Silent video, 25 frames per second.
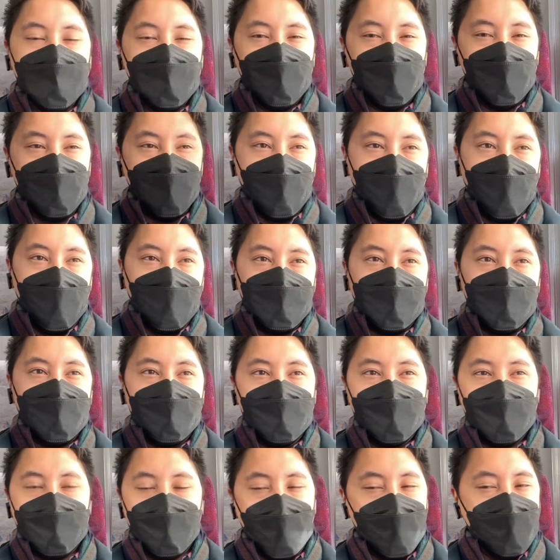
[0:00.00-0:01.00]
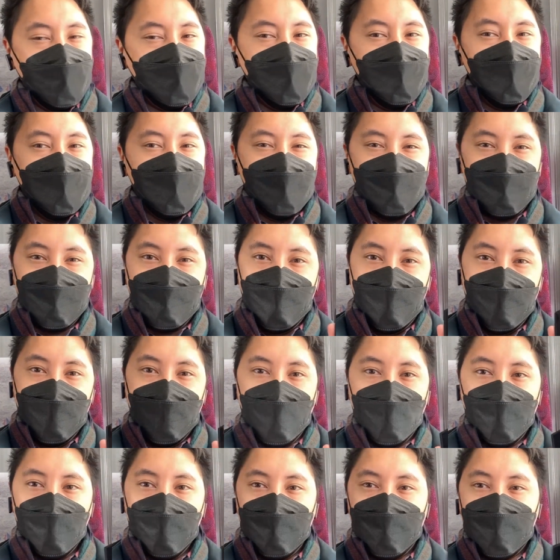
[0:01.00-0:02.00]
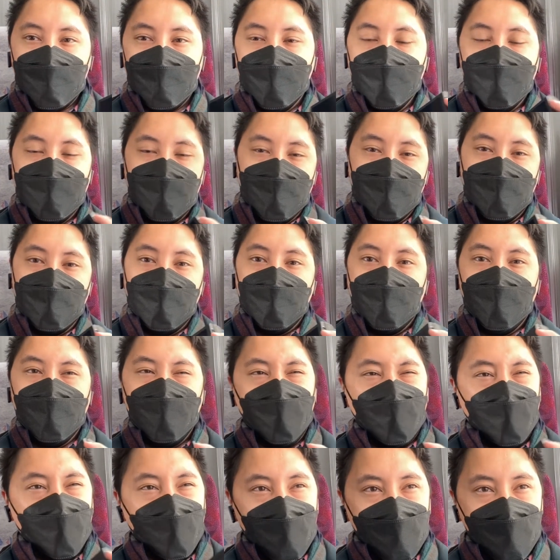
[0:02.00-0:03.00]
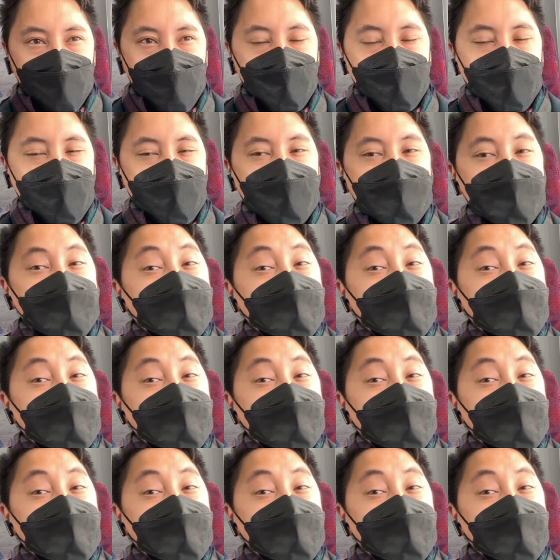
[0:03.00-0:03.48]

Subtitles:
shops and stuff, to see how much this is worth. But